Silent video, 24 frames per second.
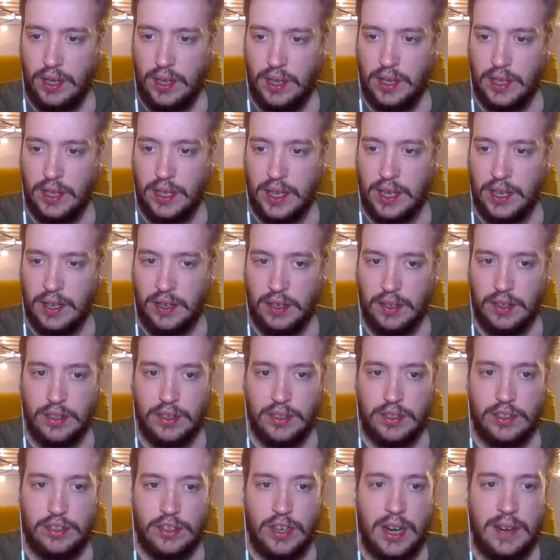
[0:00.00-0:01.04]
And then
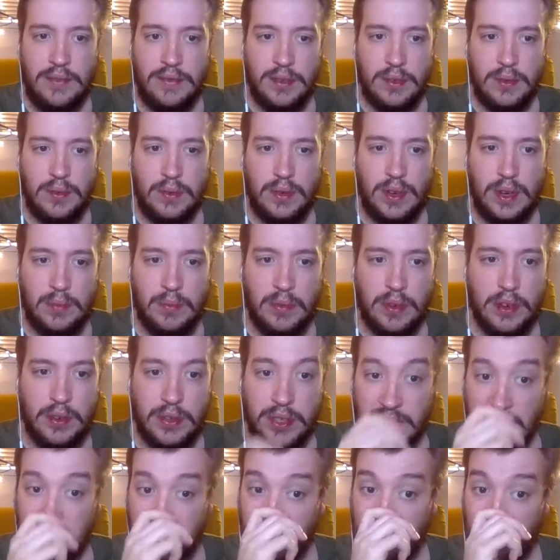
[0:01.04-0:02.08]
Travel and Brew
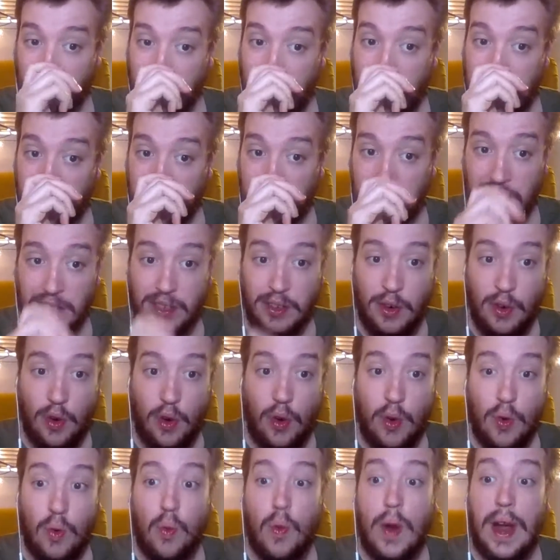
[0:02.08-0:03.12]
says Ragster
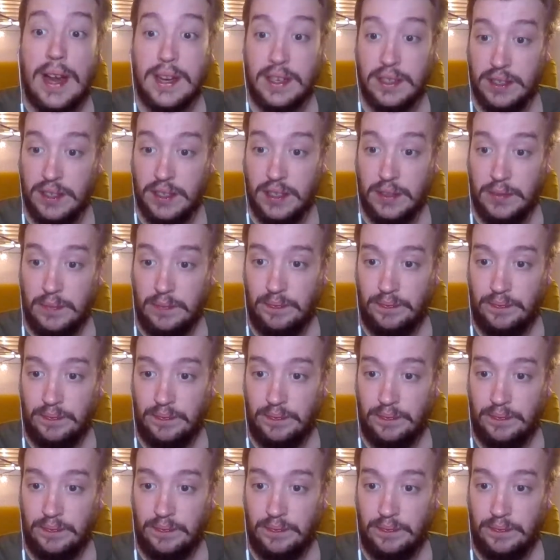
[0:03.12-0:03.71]
or Wagster.